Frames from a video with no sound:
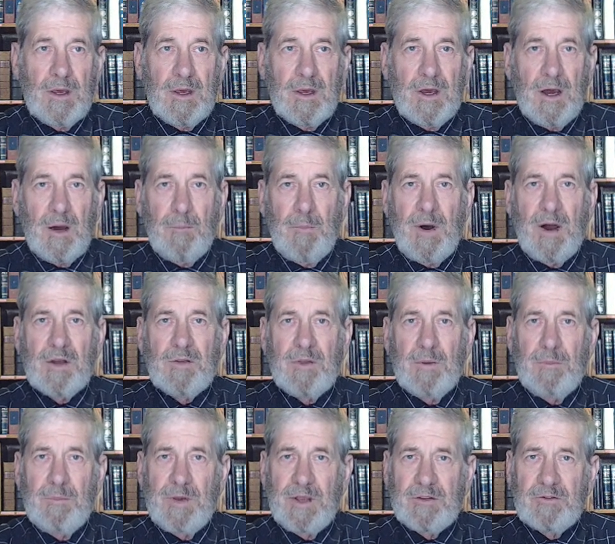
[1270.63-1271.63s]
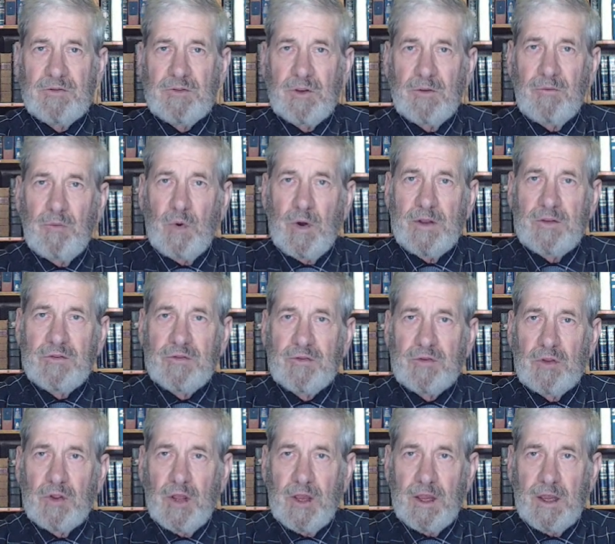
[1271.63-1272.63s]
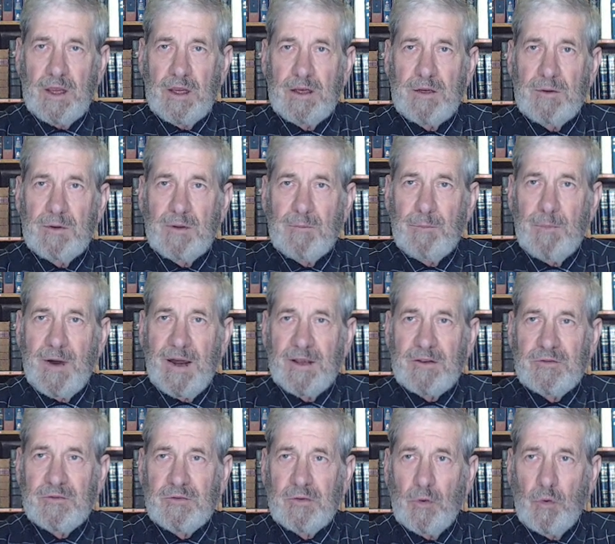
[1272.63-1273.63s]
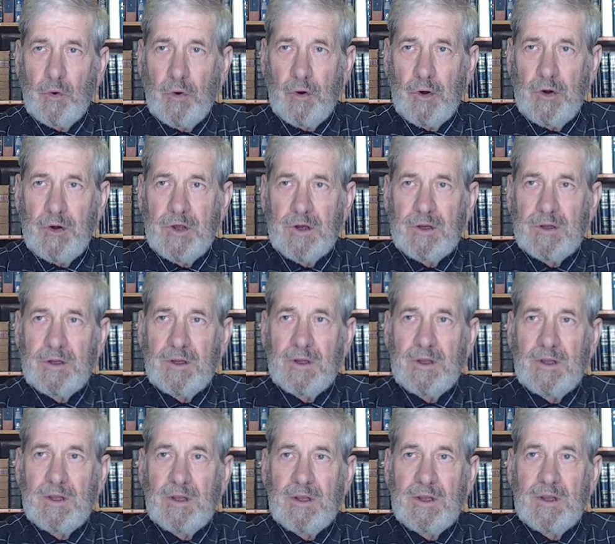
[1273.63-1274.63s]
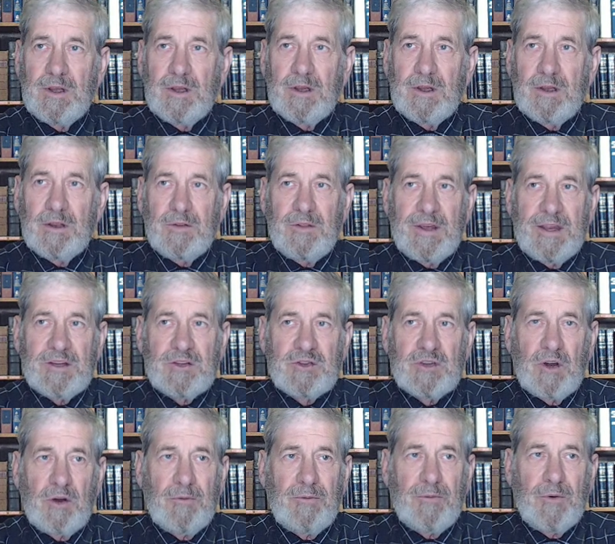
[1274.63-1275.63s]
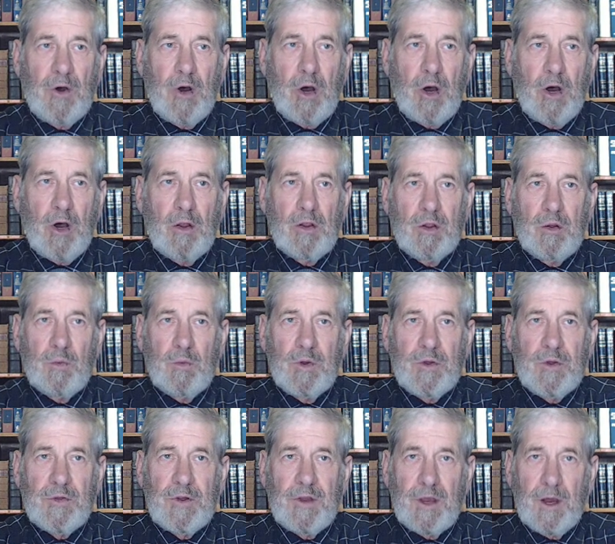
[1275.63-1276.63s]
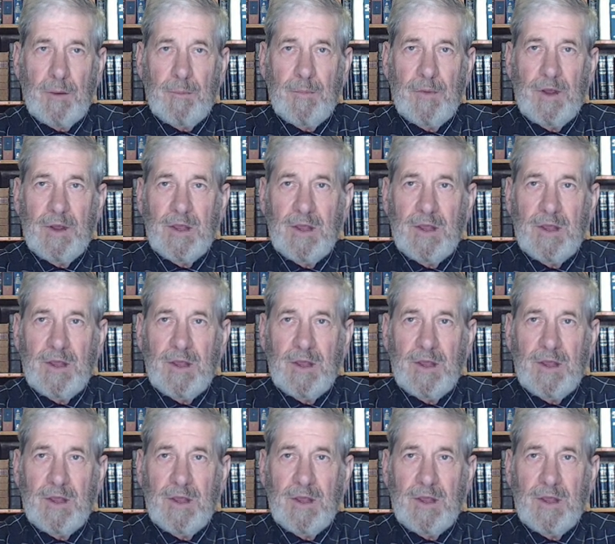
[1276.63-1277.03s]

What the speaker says: Among the midst of one slain by sword, they shall fall with him.